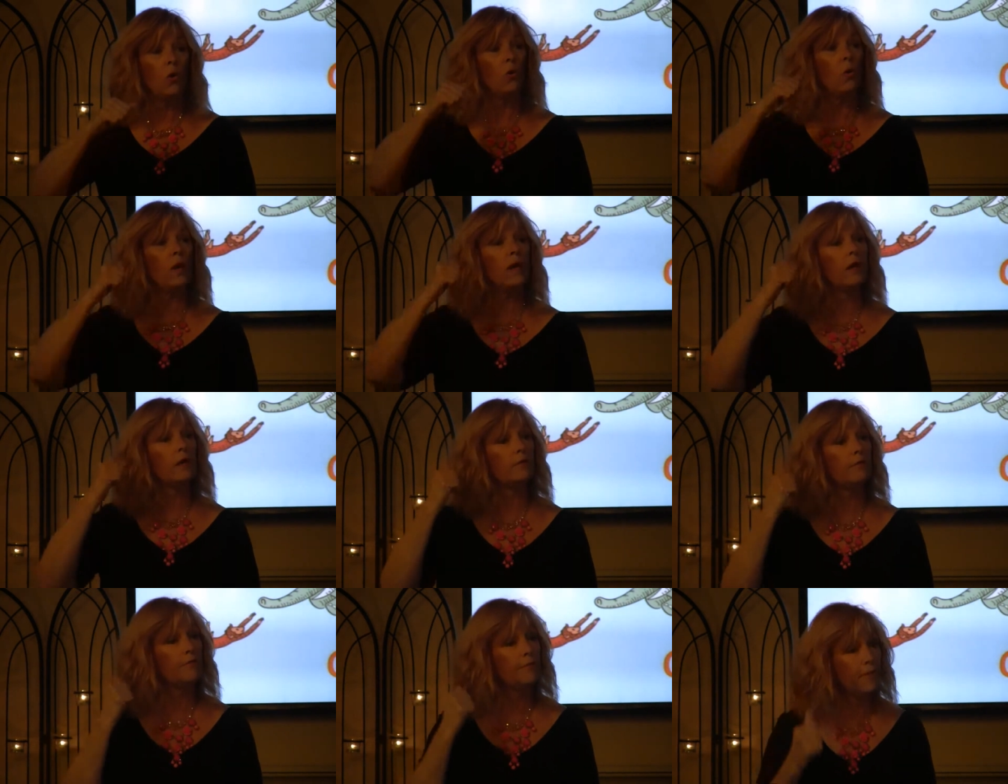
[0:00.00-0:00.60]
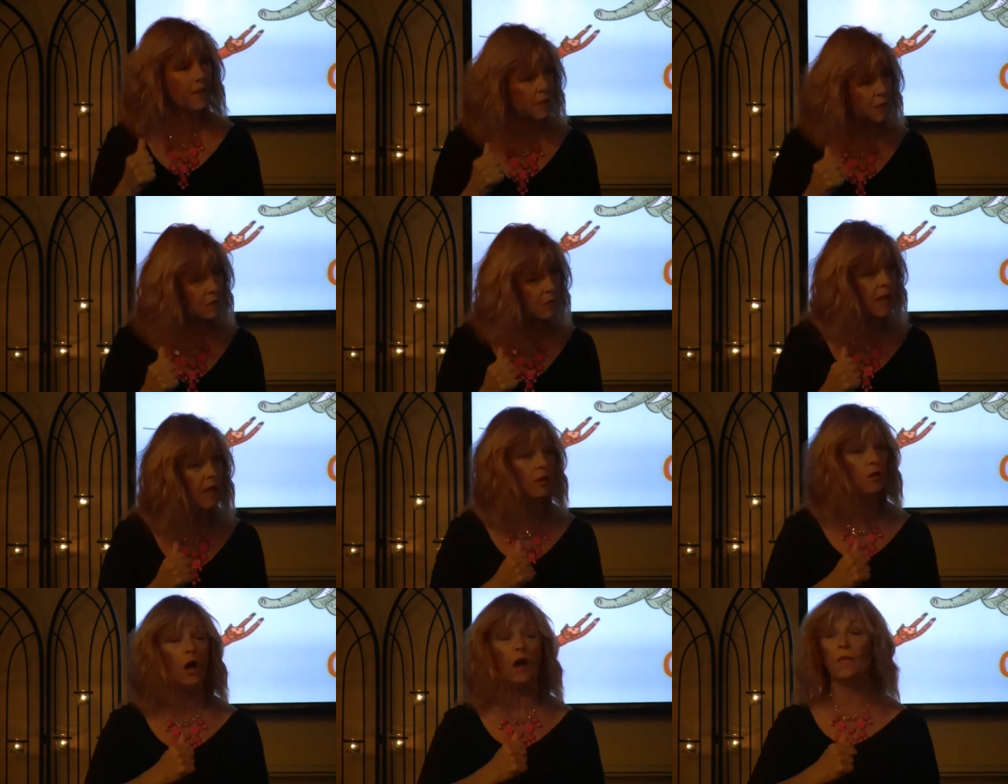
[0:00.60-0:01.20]
we can
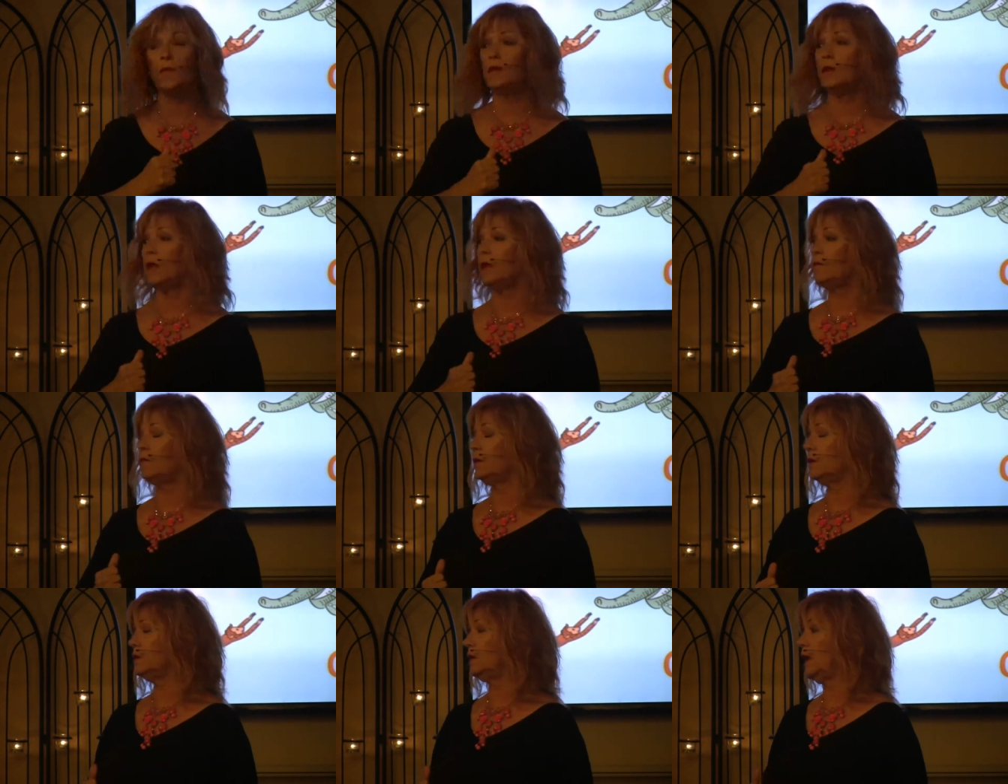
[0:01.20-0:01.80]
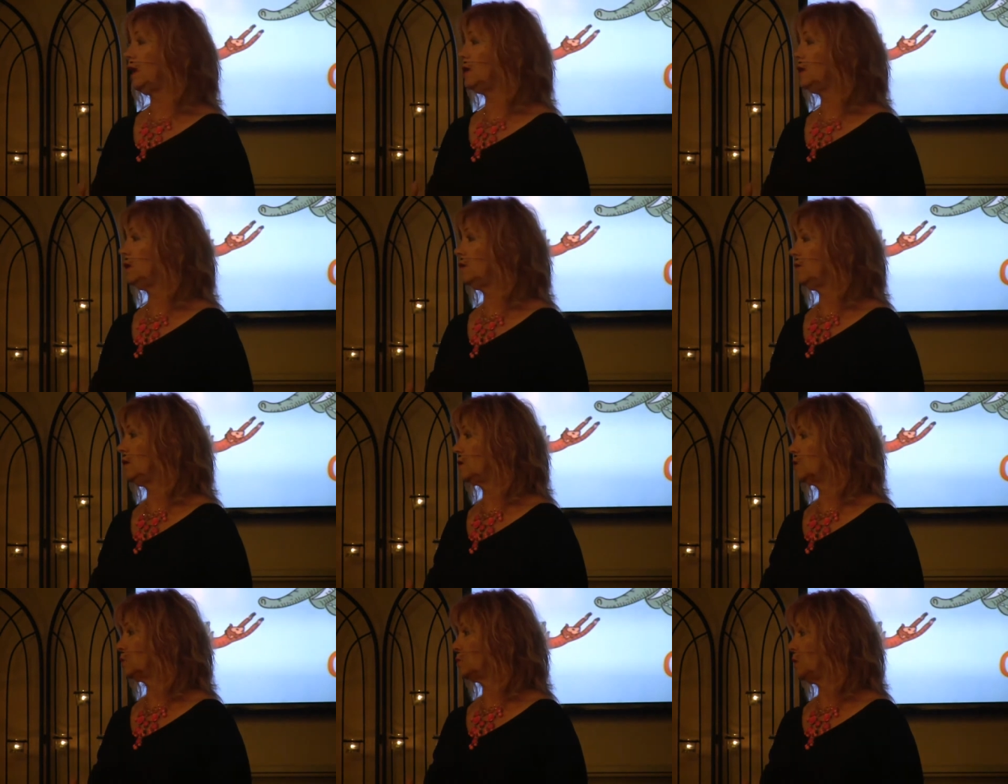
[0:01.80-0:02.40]
fixate on the
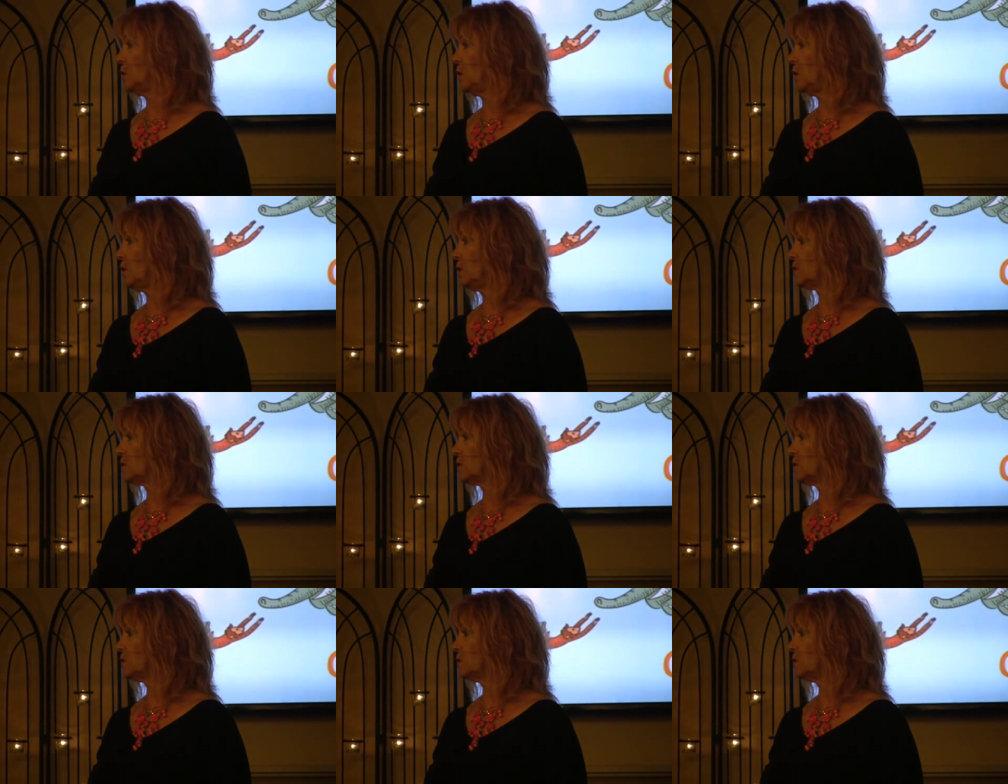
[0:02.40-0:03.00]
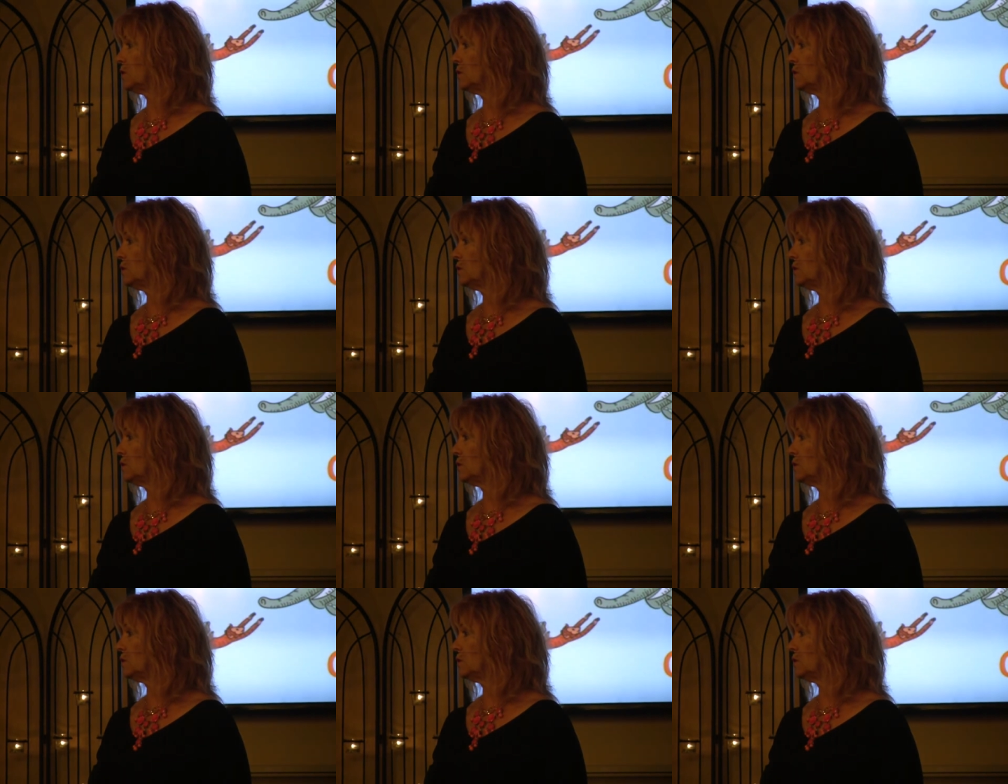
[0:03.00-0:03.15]
negative experience.